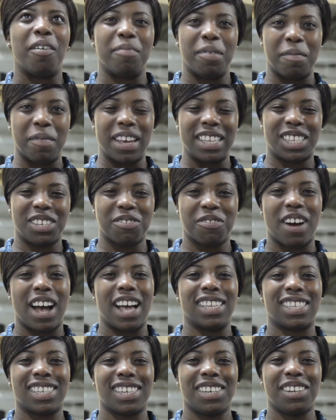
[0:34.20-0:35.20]
M.A. 2
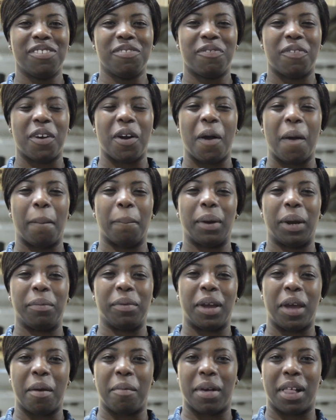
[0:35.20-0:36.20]
Watson from
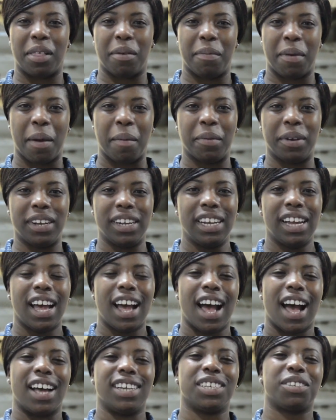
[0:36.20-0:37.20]
Birmingham, Alabama.
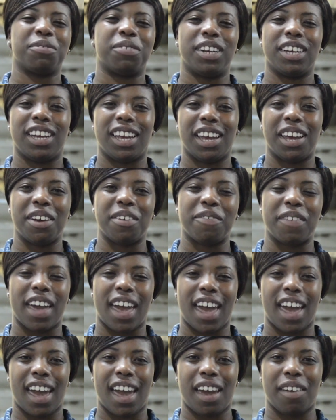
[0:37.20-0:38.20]
I just want to give
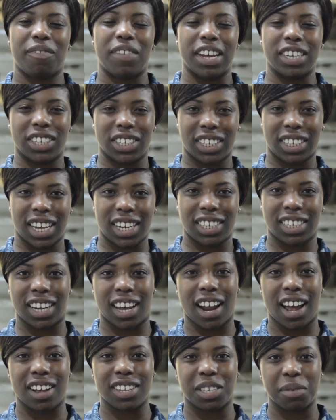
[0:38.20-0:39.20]
a Veterans Day
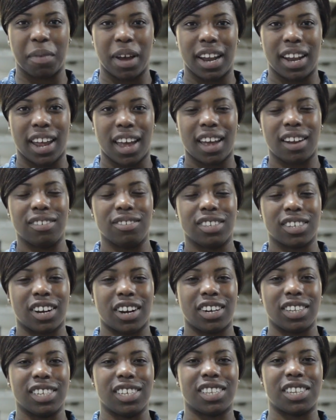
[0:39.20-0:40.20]
shout out to my dad who's
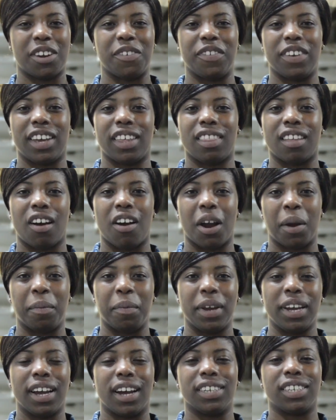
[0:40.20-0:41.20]
currently serving in the
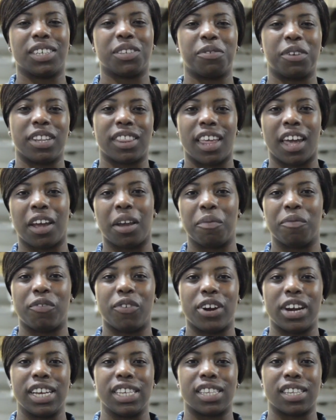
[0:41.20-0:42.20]
Army. I just want to thank him
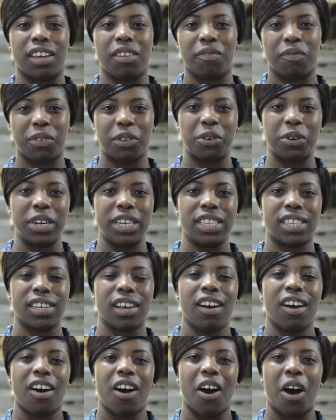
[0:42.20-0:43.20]
for his influence
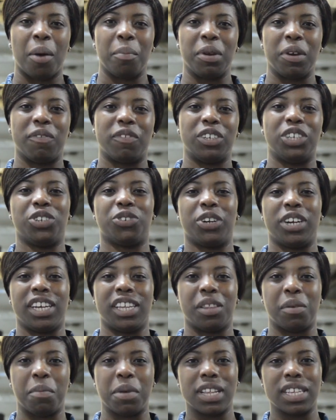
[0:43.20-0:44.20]
on me for
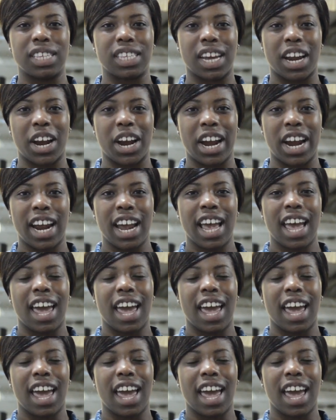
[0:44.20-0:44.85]
joining the military